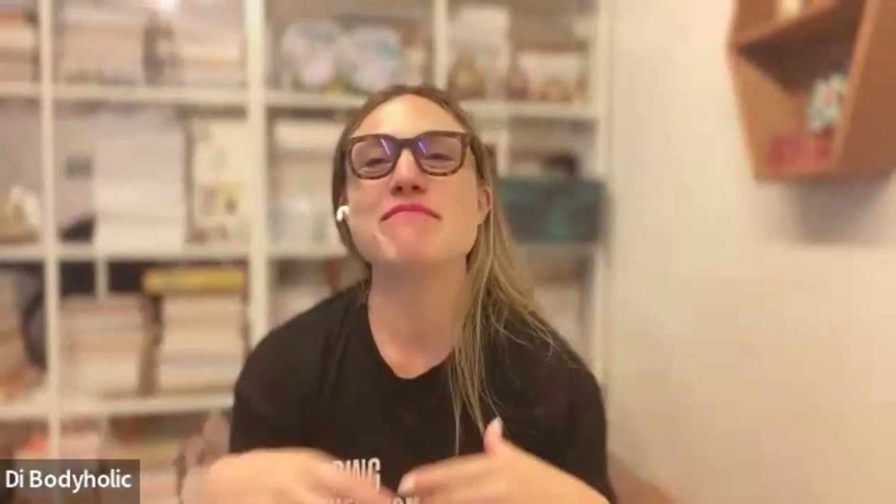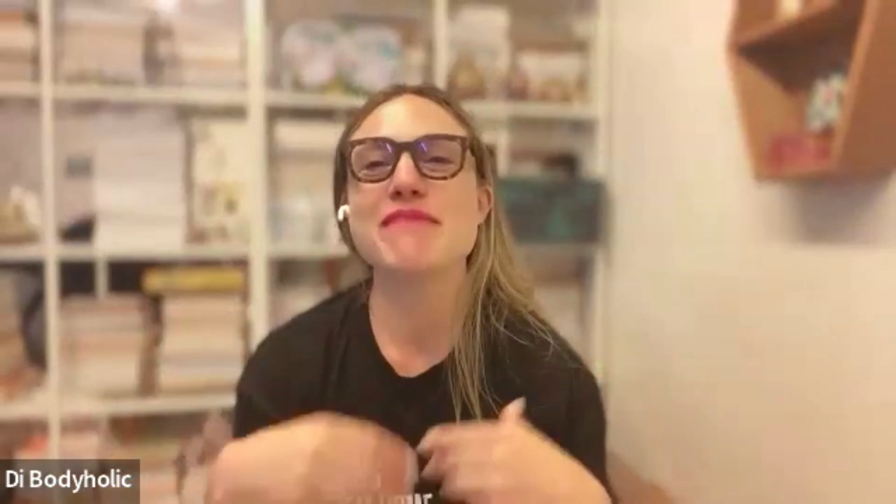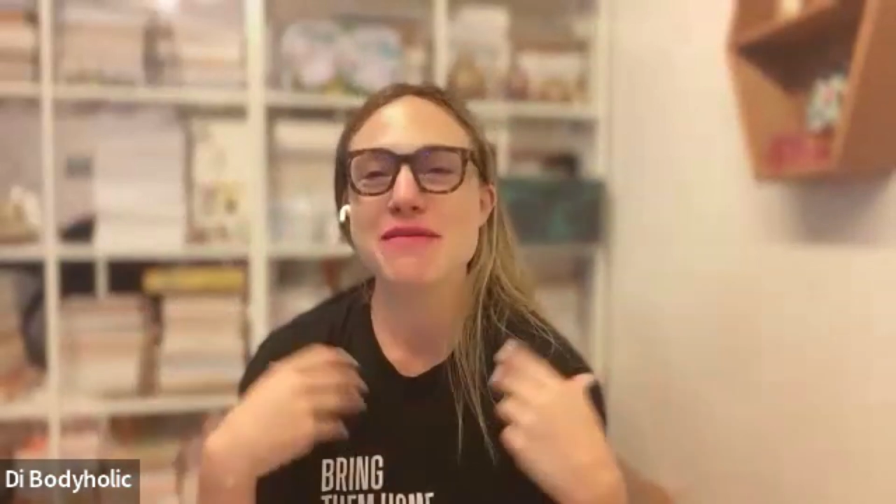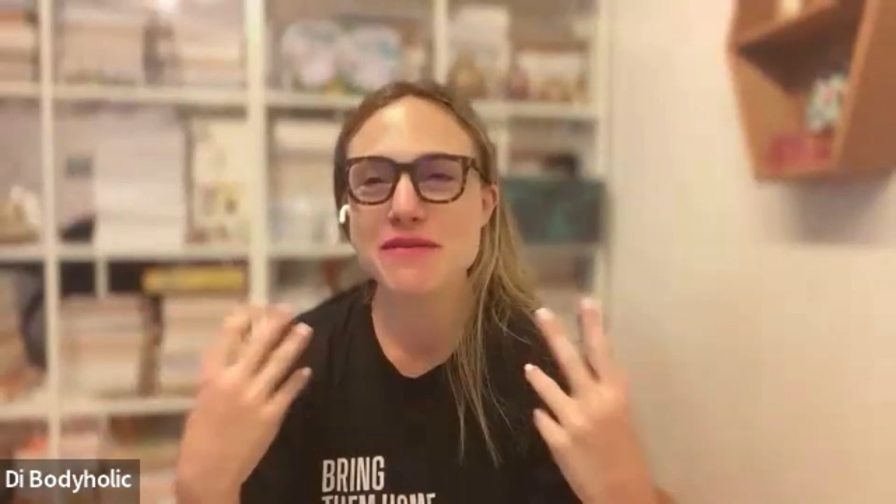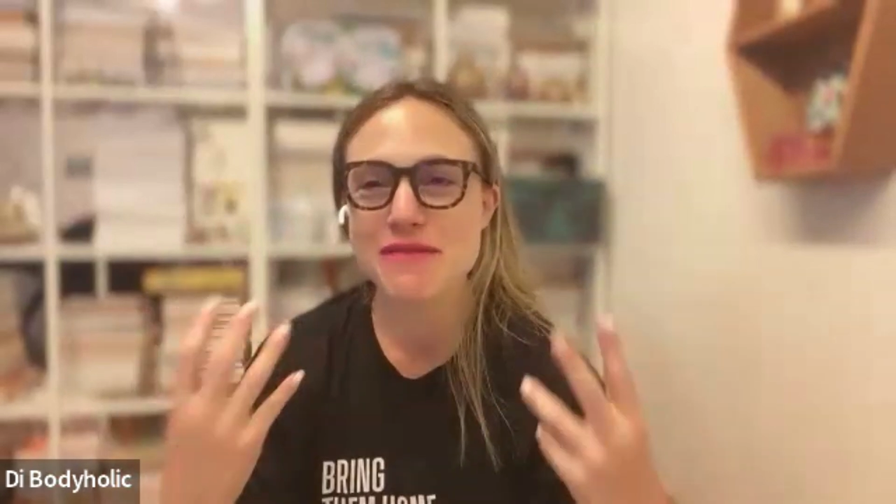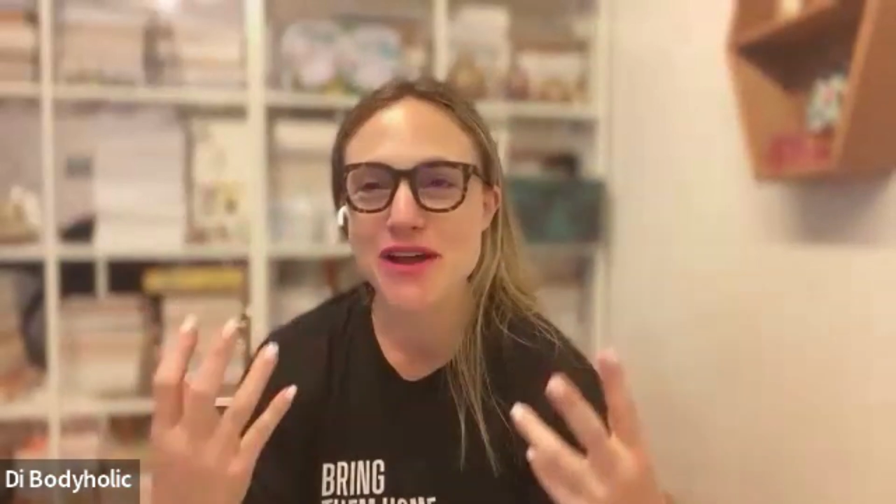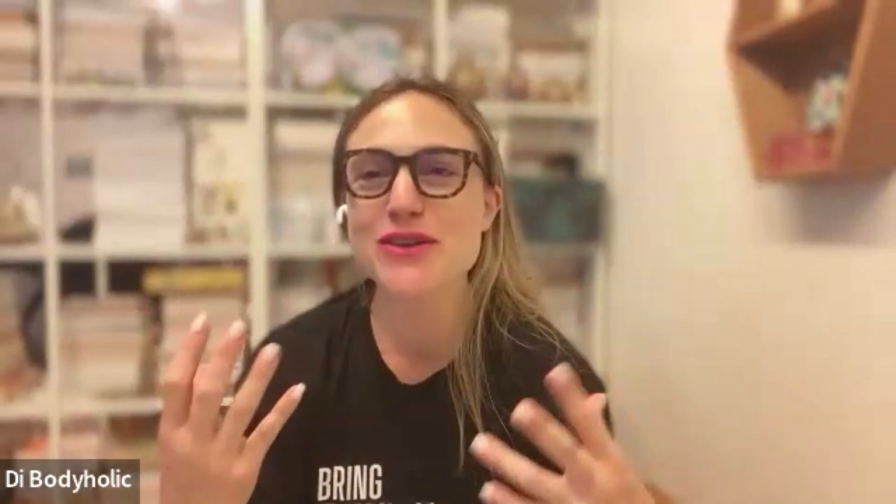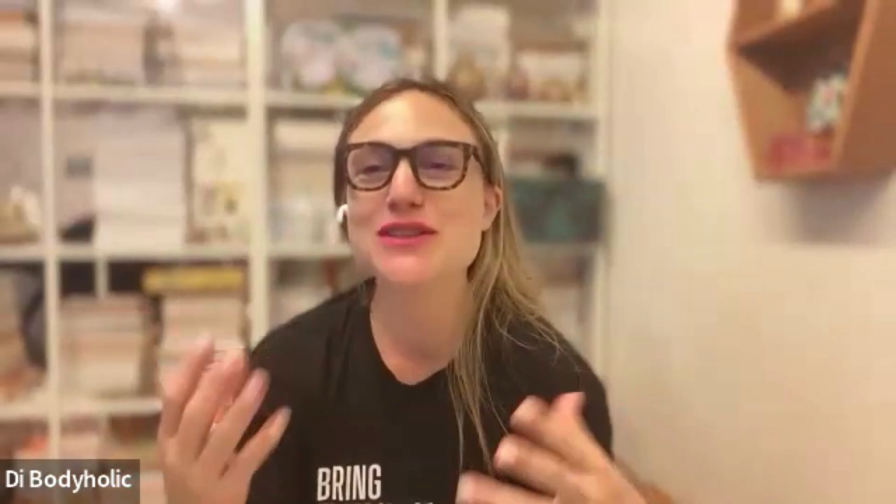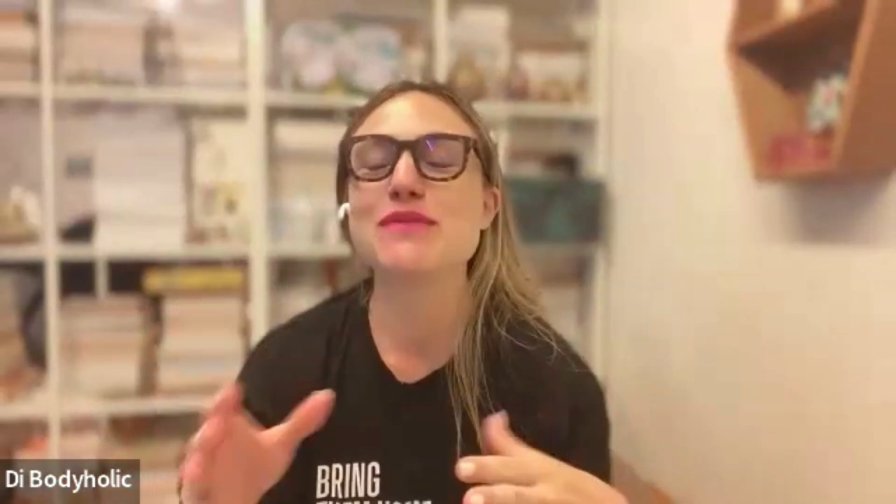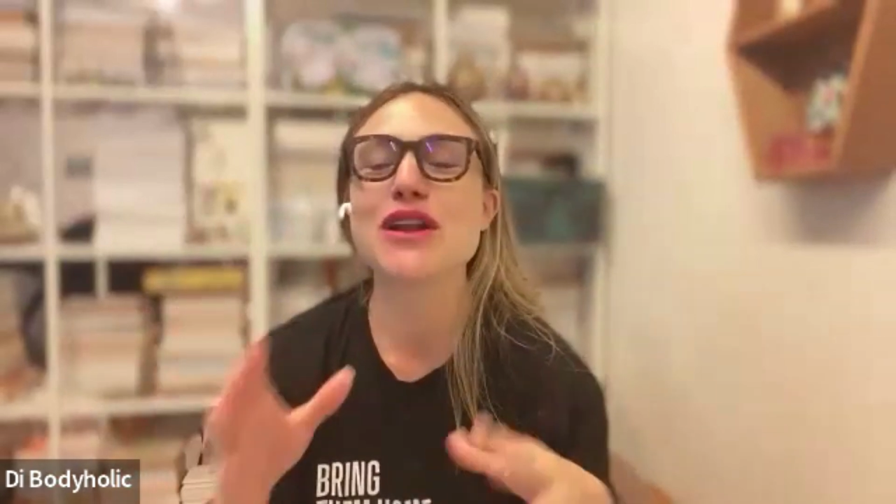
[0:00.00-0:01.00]
maybe
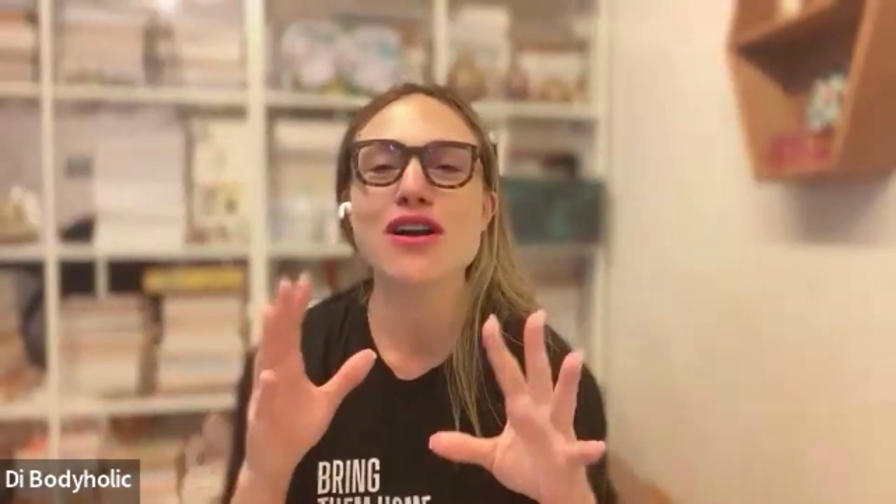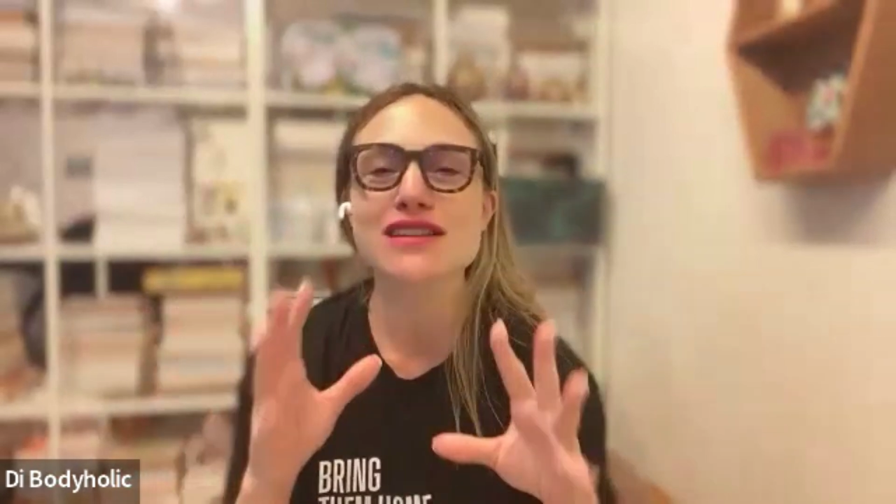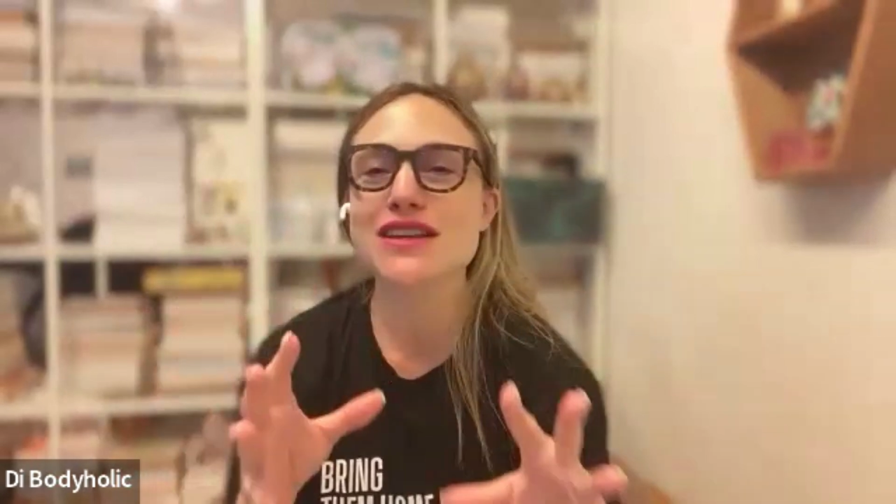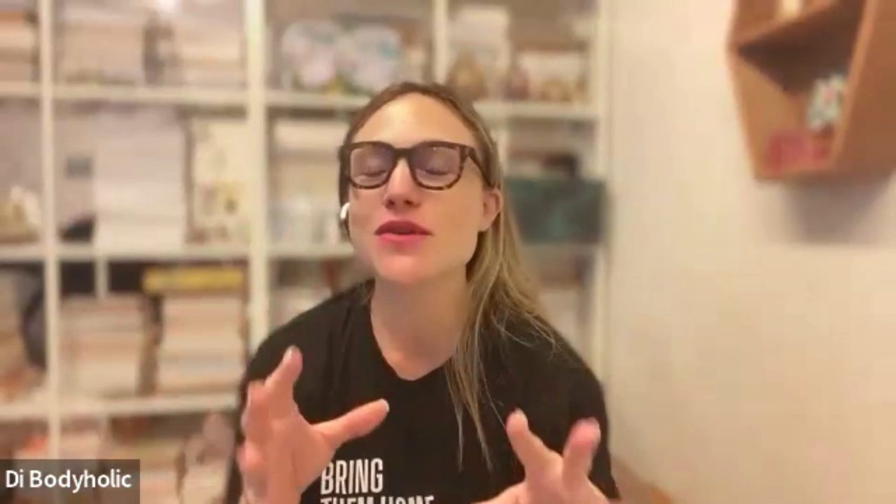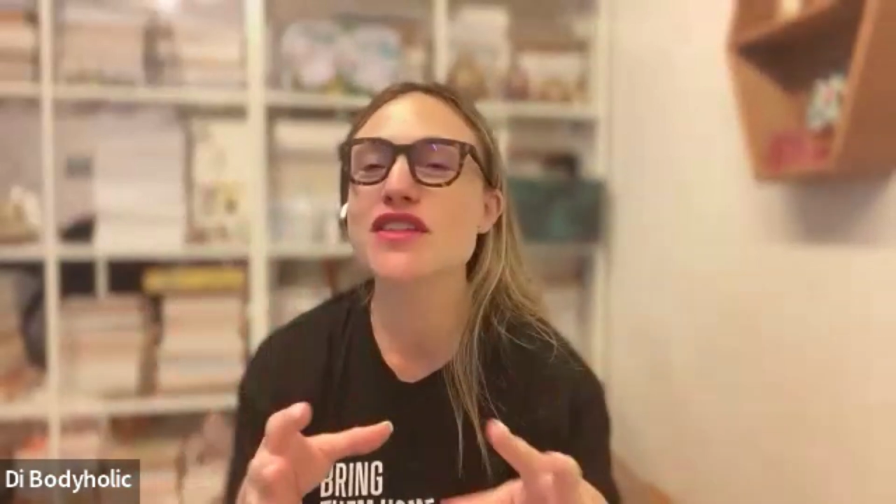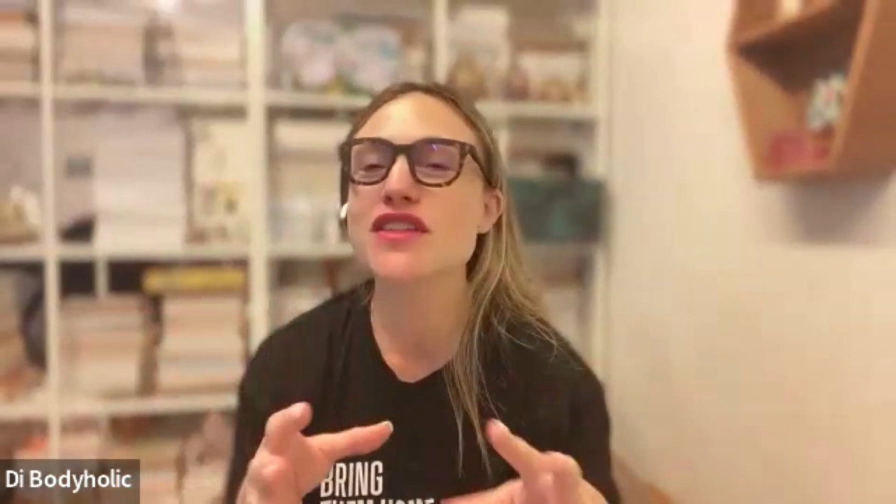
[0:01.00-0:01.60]
mothers, but also